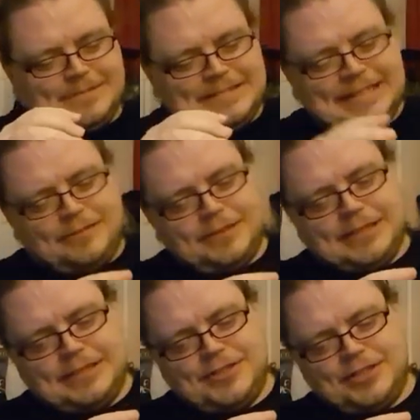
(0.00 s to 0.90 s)
Now, do
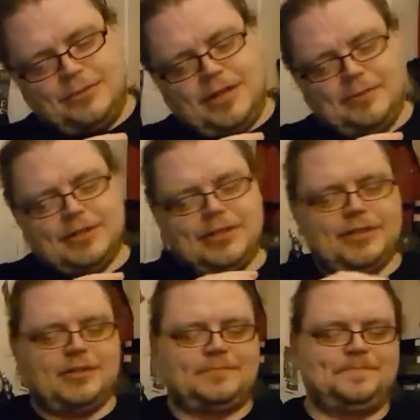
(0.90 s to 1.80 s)
you know what I'm going to
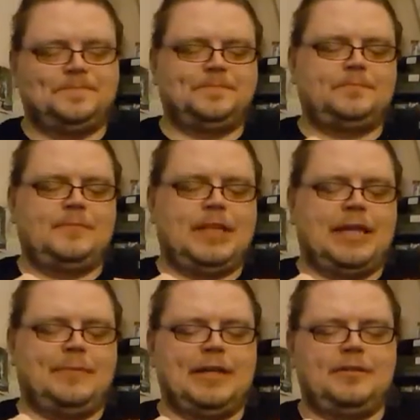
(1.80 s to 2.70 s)
do?
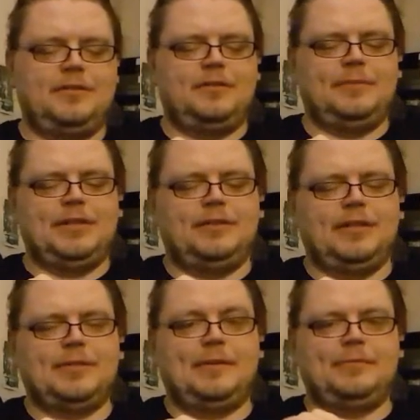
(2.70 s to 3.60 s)
I mean, I don't normally do
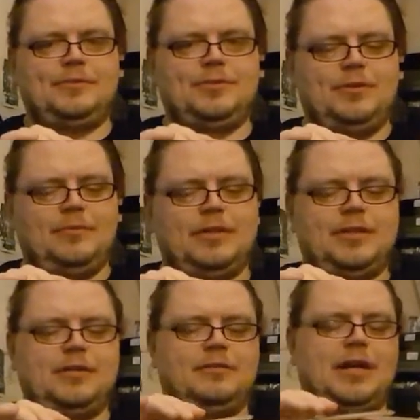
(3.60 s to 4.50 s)
this, but do you know what I'm going
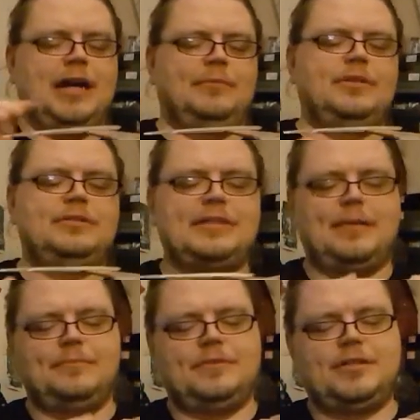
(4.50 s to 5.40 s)
to do? I'm going to
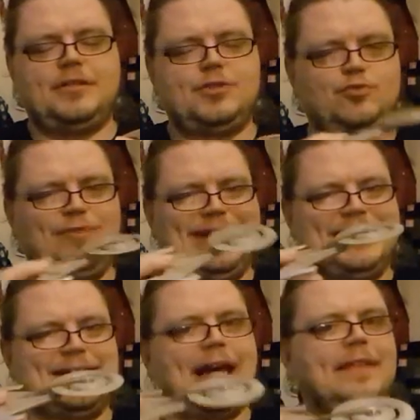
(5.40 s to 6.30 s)
attempt to
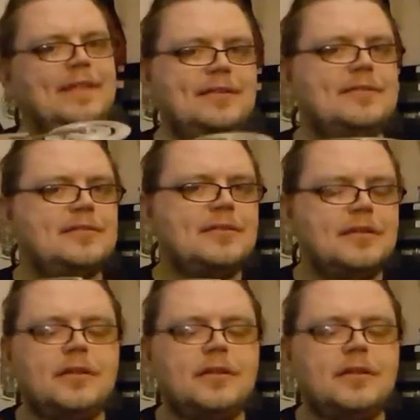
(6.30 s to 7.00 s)
redesign this.